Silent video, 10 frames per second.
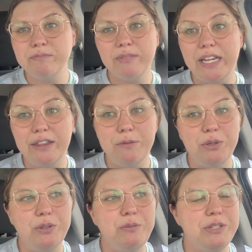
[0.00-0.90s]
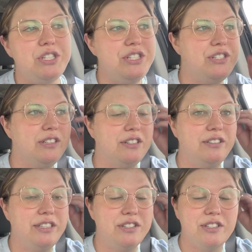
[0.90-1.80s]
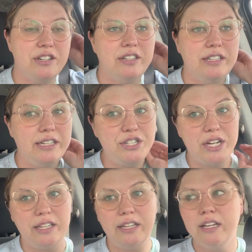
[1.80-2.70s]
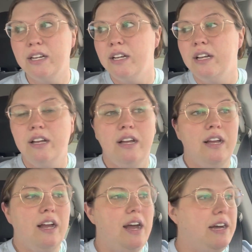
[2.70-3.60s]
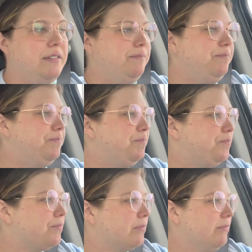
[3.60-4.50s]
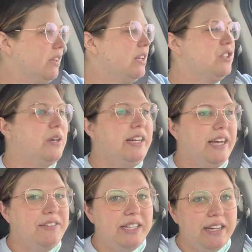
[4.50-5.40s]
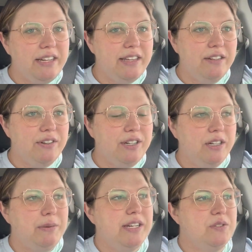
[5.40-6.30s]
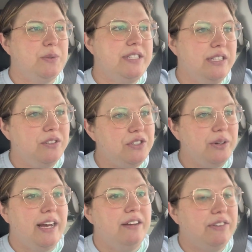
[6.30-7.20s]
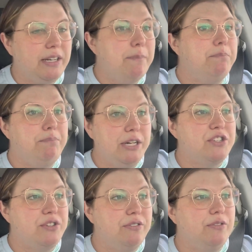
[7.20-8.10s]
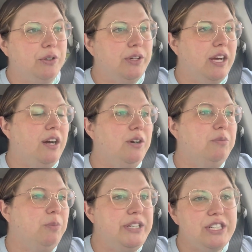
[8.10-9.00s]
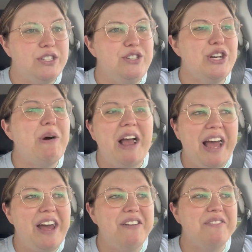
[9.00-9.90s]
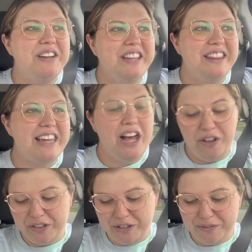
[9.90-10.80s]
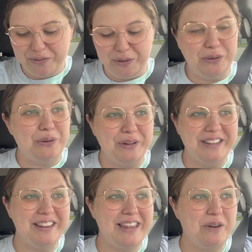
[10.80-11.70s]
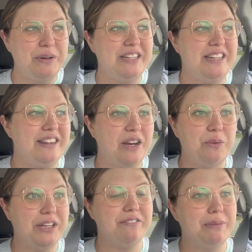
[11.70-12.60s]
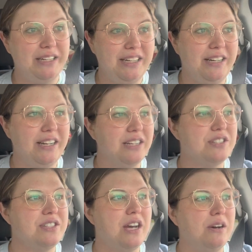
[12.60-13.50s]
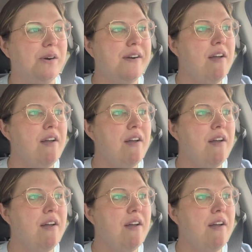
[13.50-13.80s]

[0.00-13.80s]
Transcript: in the mood, but she literally just started eating jelly. Um, so I didn't have to get anything for her because we still do have like a bunch of food at home. We just don't have the healthy food that we need that we've been eating. So